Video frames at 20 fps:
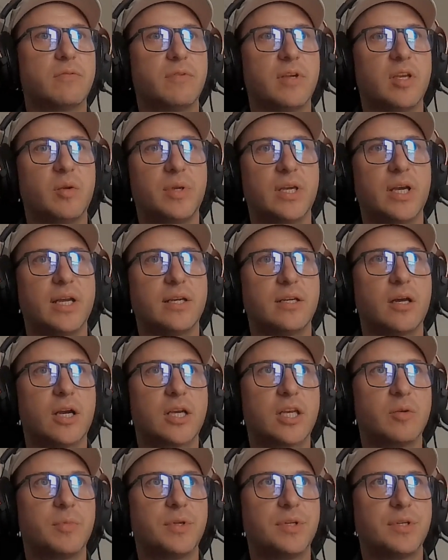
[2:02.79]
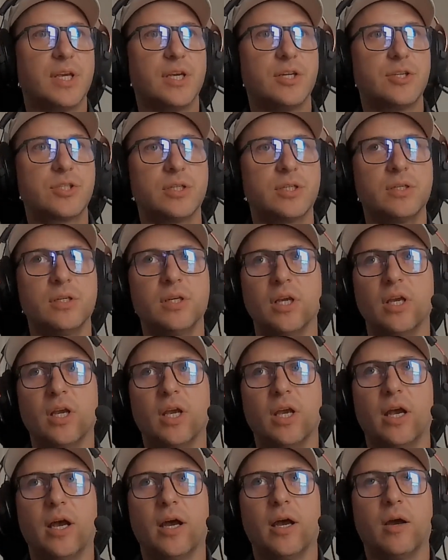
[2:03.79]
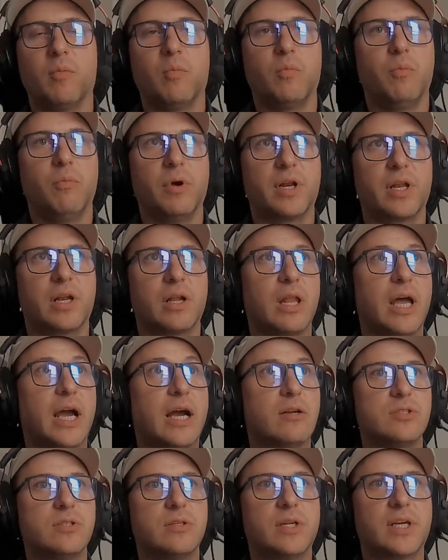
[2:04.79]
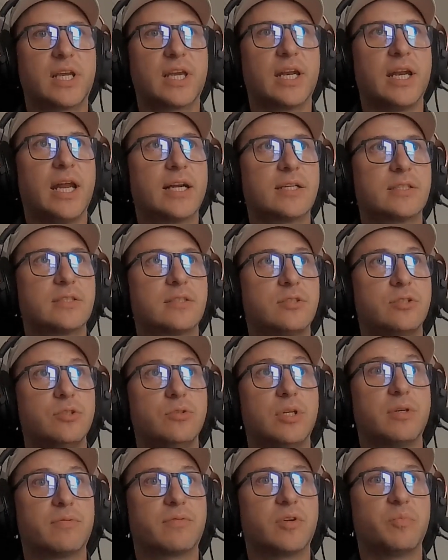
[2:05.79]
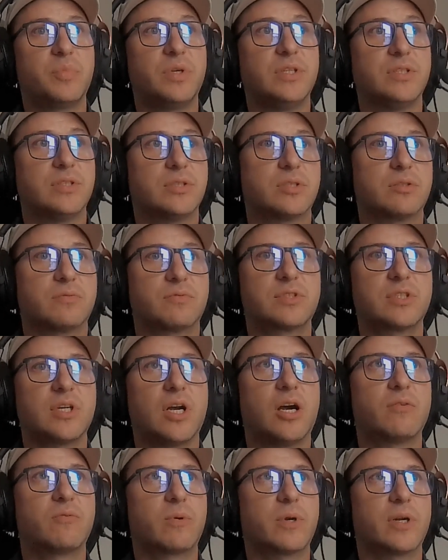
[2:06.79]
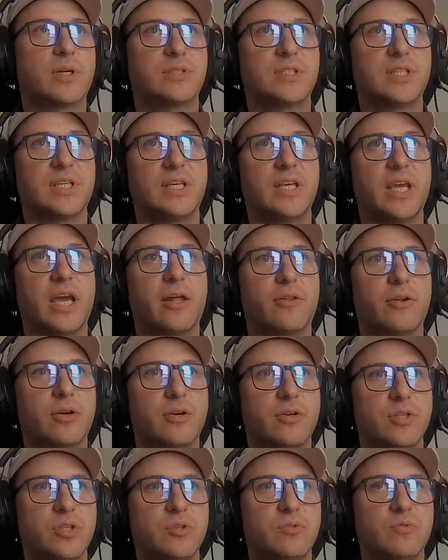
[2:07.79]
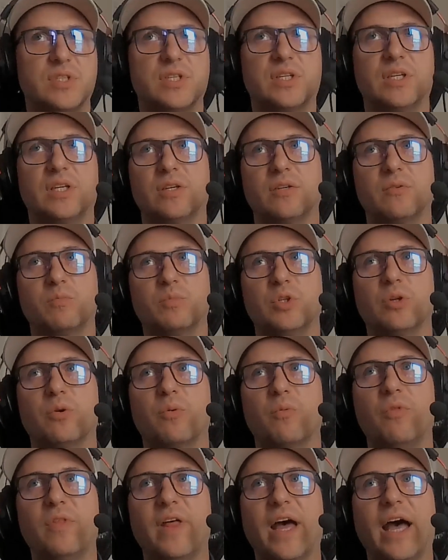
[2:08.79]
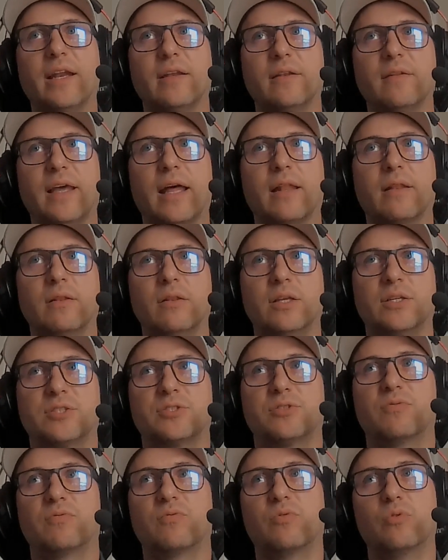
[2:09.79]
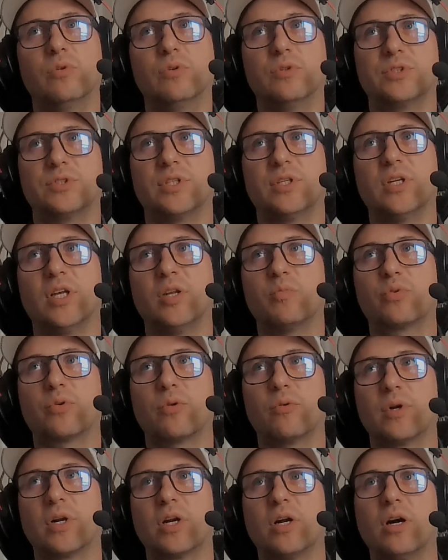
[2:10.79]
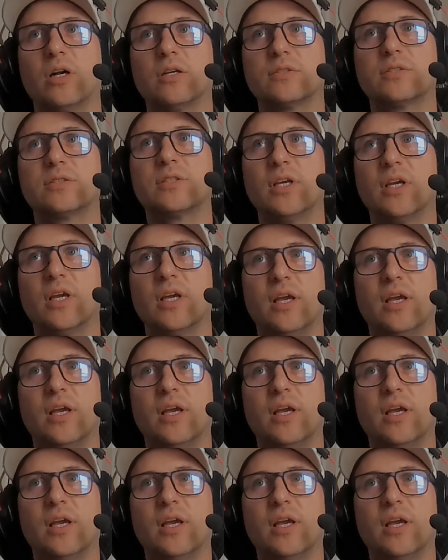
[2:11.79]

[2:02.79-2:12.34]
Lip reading: of API documentation, but it allows you to connect two different pieces of software together using, that list of rules and protocols.